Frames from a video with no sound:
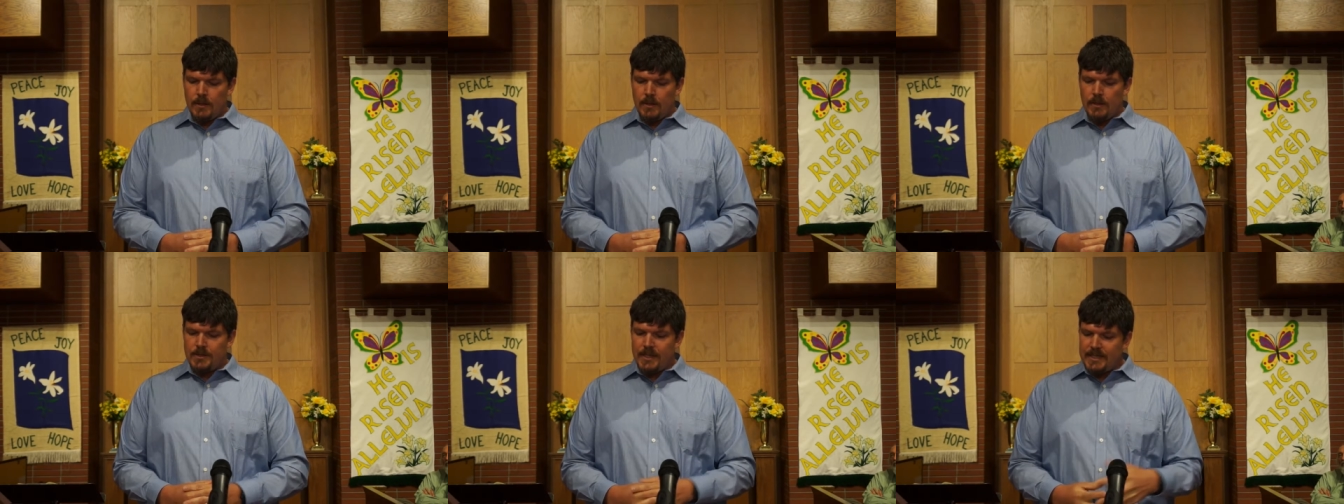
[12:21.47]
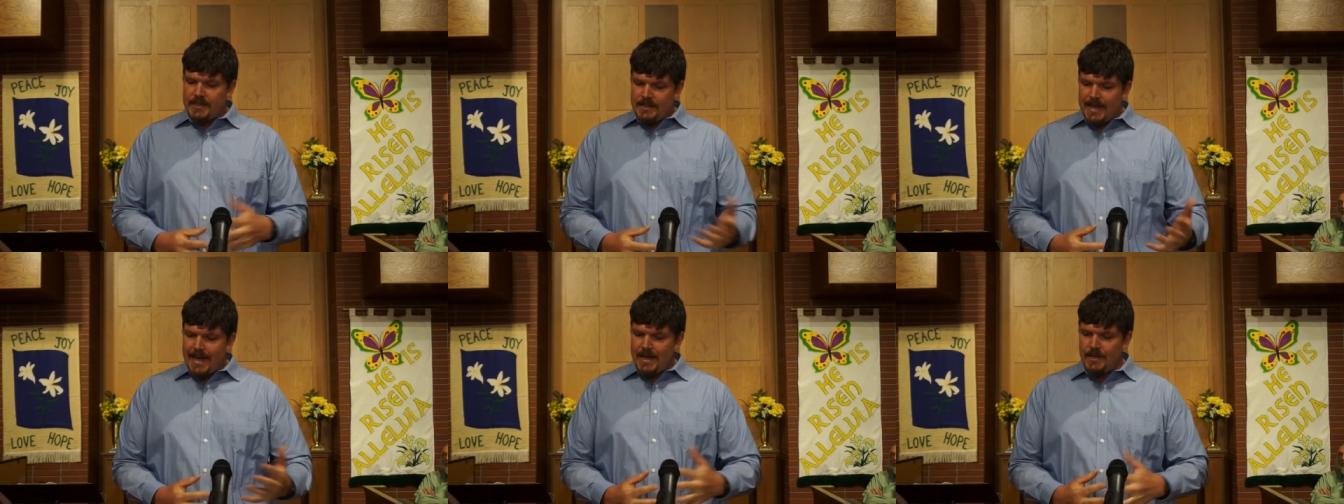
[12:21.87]
6
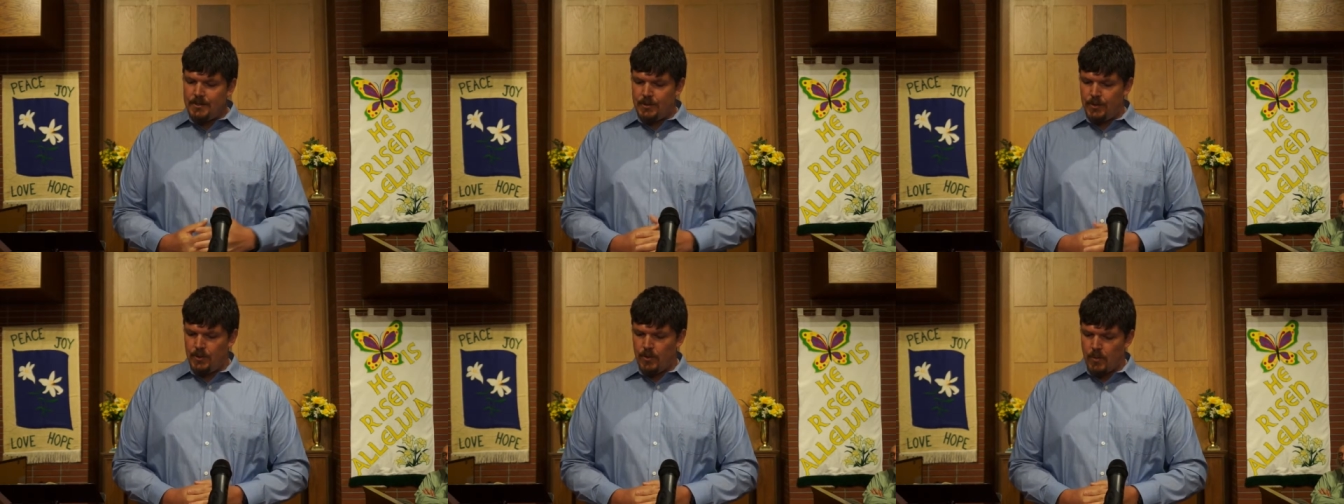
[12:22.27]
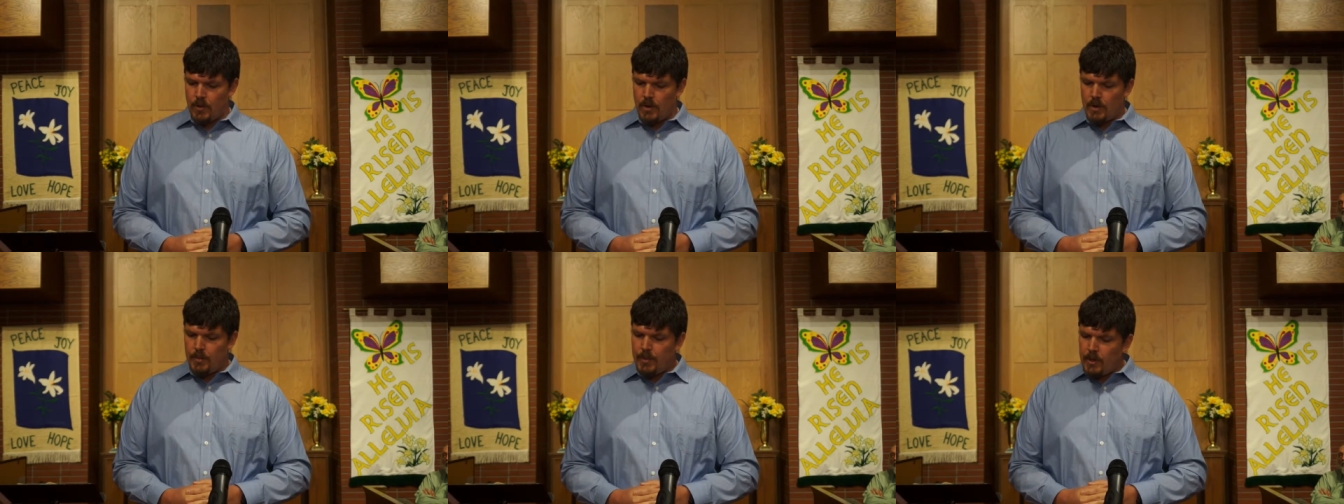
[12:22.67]
days do your
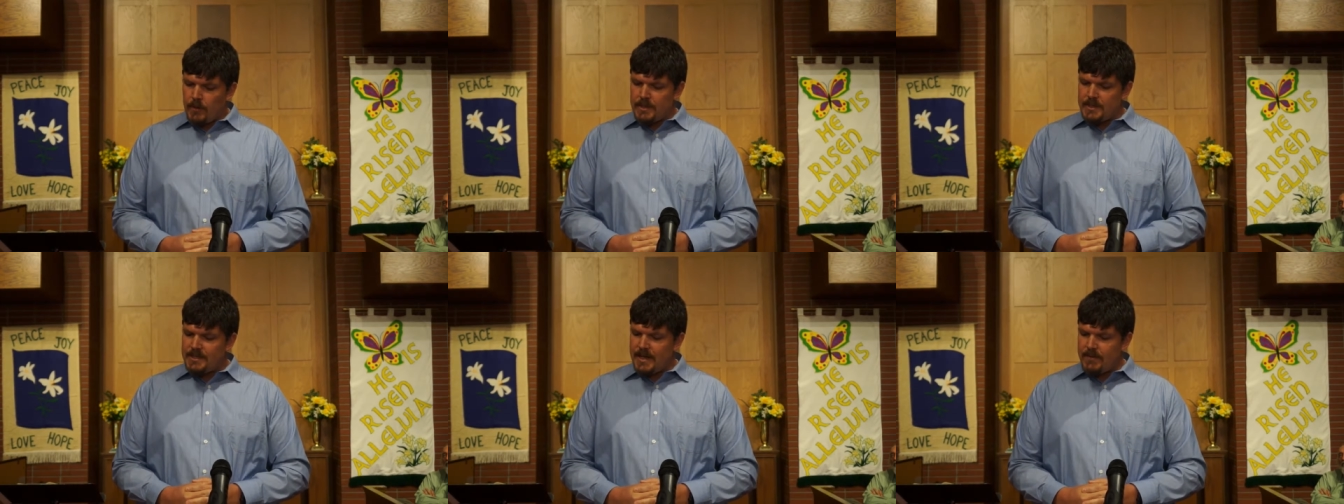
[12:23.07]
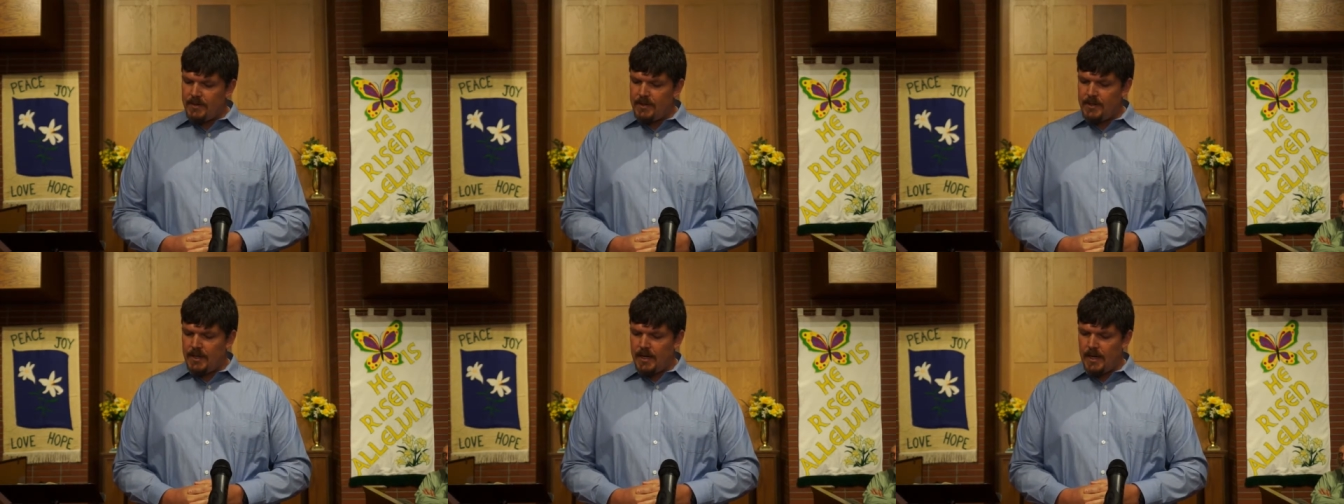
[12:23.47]
work, but on the
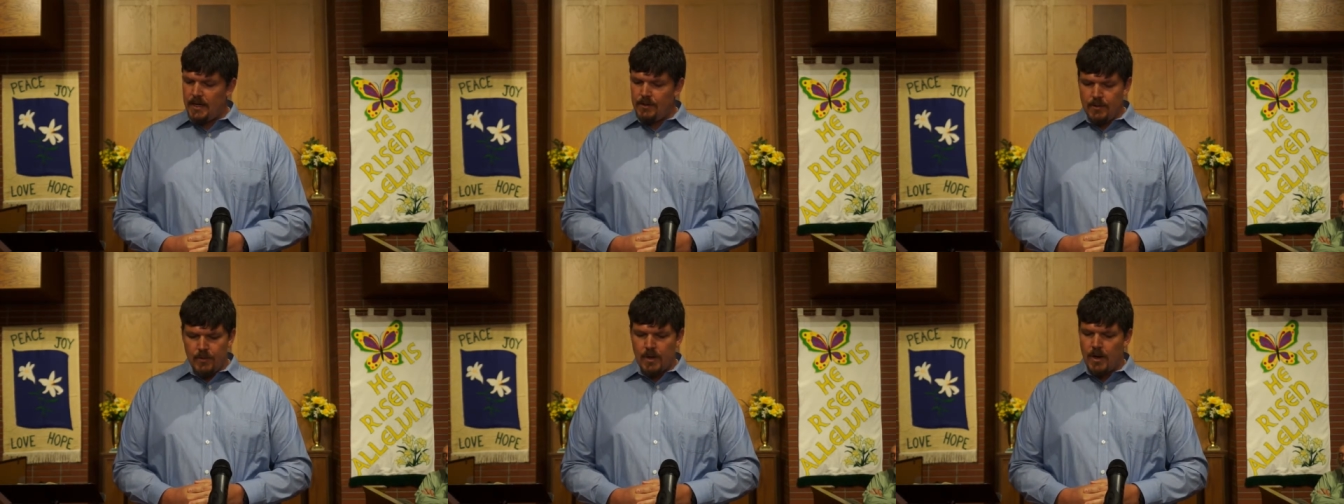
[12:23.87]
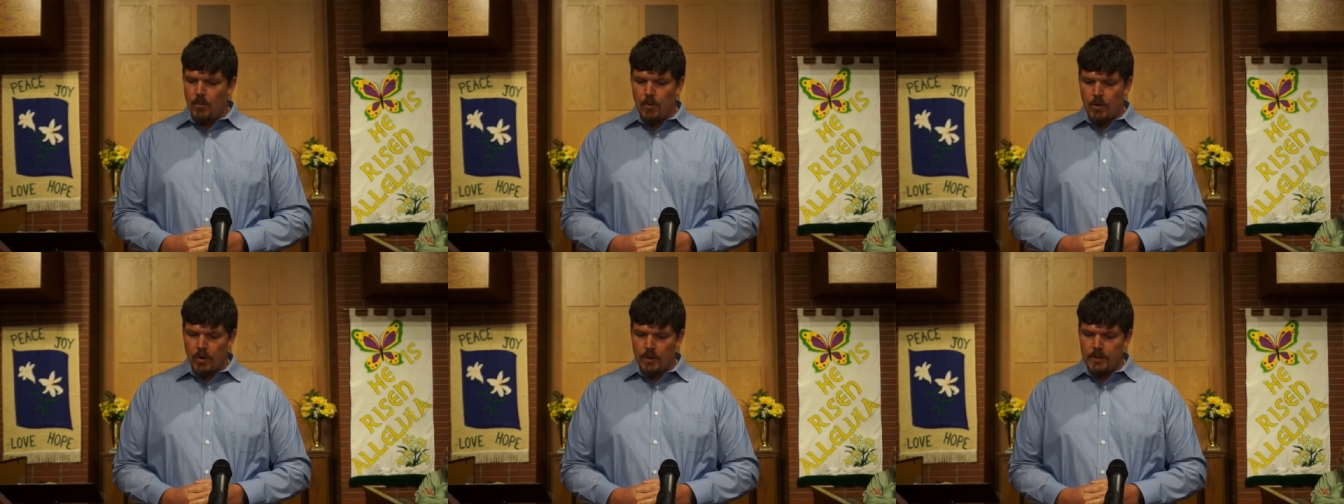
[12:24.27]
seventh day do not
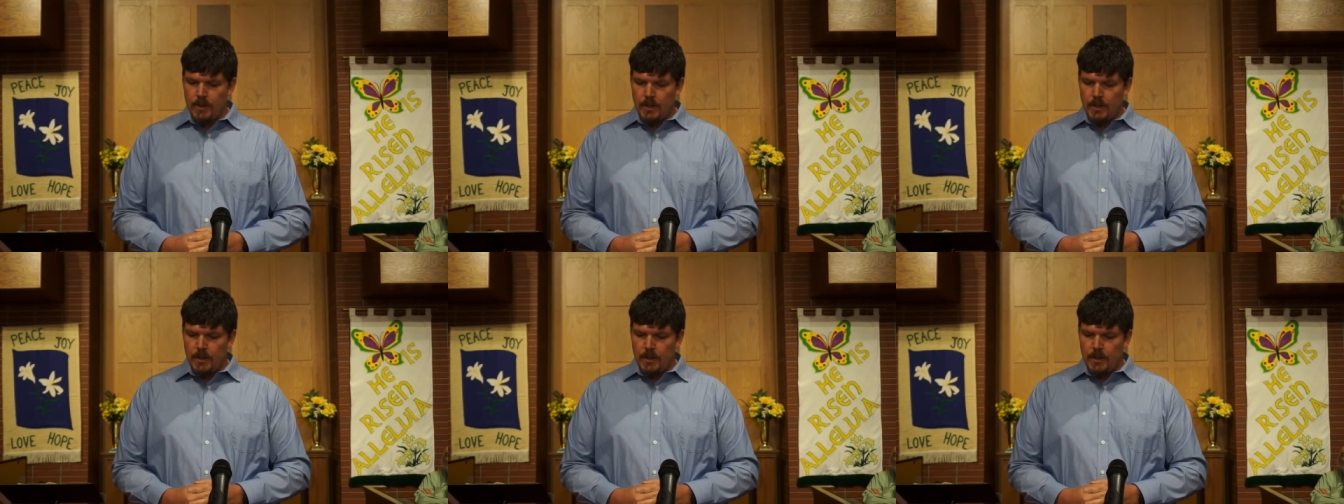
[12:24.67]
work,